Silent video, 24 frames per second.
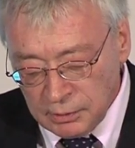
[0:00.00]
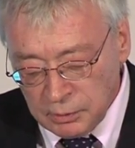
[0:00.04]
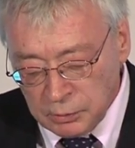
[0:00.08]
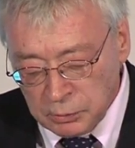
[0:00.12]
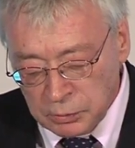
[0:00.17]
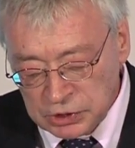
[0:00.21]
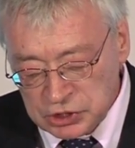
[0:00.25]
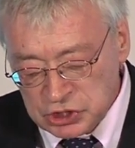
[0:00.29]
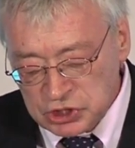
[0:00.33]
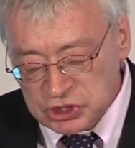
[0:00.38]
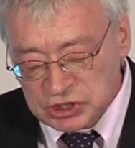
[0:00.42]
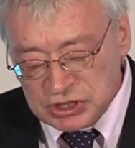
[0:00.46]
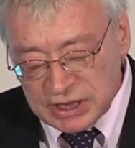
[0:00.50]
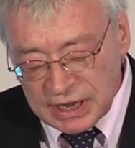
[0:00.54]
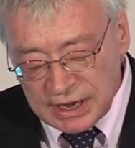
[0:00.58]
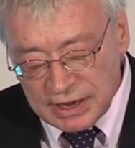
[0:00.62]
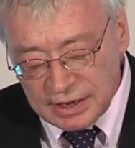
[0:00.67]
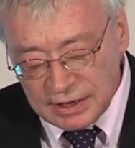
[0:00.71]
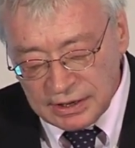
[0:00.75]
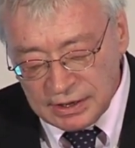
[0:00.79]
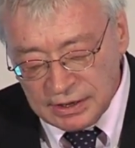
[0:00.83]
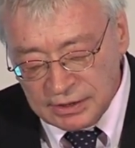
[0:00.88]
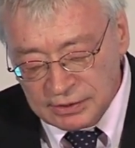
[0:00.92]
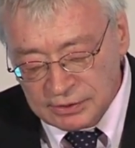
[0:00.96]
which
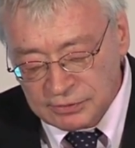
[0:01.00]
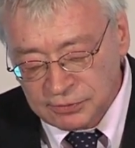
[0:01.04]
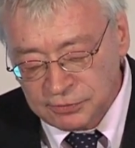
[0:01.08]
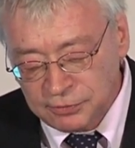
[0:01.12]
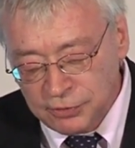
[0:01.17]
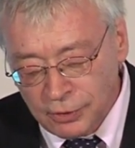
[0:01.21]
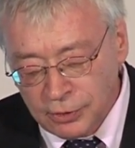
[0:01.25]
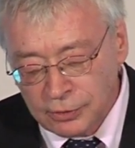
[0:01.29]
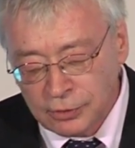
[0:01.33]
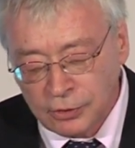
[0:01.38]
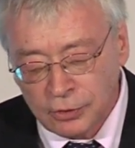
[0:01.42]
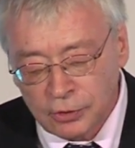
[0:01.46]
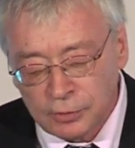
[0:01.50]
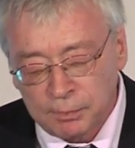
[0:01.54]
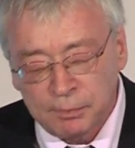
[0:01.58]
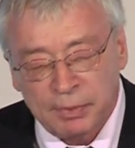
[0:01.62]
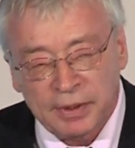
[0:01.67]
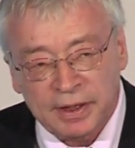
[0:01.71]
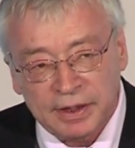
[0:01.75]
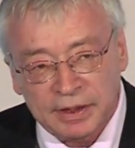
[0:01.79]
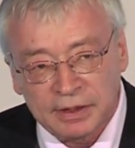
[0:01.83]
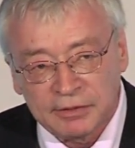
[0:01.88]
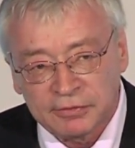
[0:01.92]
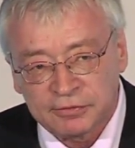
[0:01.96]
then is followed
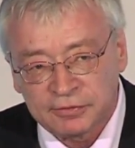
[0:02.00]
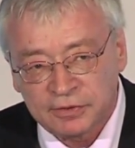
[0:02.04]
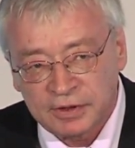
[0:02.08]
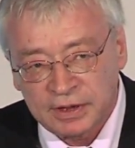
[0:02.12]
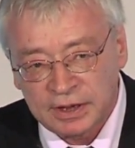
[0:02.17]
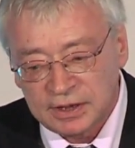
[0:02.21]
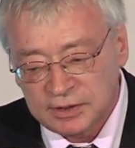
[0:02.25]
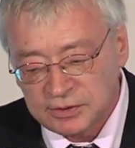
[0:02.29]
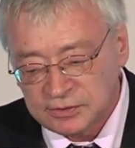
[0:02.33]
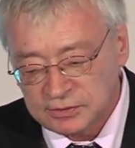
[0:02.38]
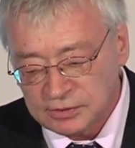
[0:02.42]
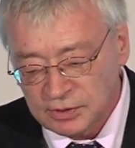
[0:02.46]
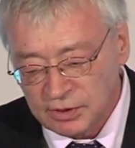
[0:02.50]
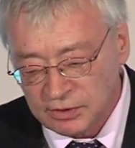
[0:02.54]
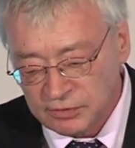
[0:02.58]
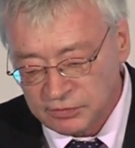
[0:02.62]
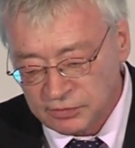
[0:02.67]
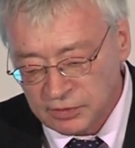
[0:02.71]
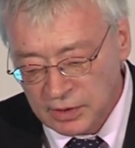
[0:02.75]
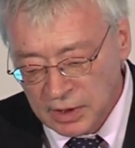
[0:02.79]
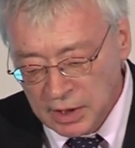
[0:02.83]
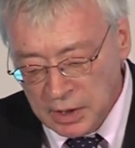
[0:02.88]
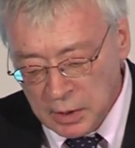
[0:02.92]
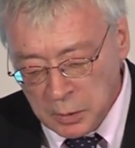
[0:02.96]
by a phase
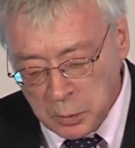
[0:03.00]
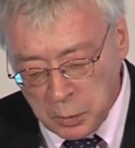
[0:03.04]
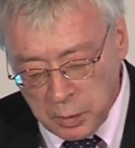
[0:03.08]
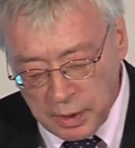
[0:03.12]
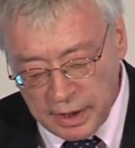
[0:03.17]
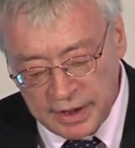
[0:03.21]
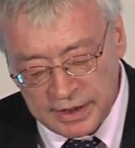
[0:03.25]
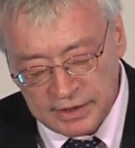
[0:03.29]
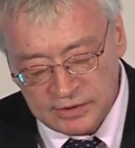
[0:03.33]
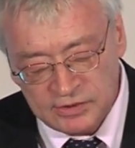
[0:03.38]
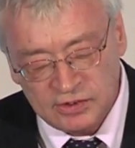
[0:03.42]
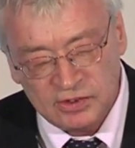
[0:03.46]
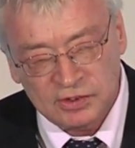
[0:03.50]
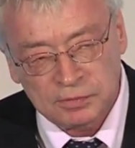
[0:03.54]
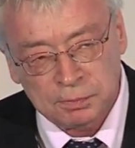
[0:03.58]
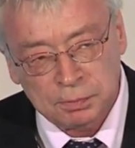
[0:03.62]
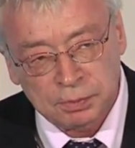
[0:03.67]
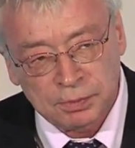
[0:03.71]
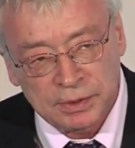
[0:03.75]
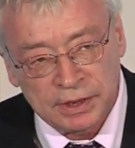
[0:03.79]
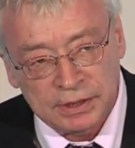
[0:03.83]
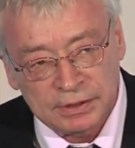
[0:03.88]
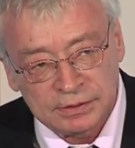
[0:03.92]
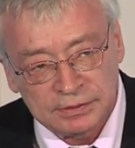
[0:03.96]
of
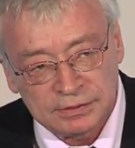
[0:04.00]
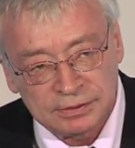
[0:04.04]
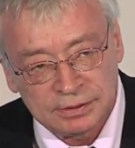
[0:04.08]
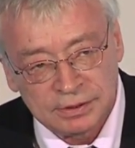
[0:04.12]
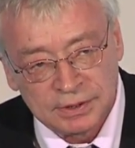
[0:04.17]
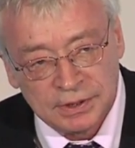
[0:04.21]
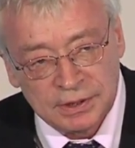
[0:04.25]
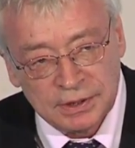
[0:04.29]
widespread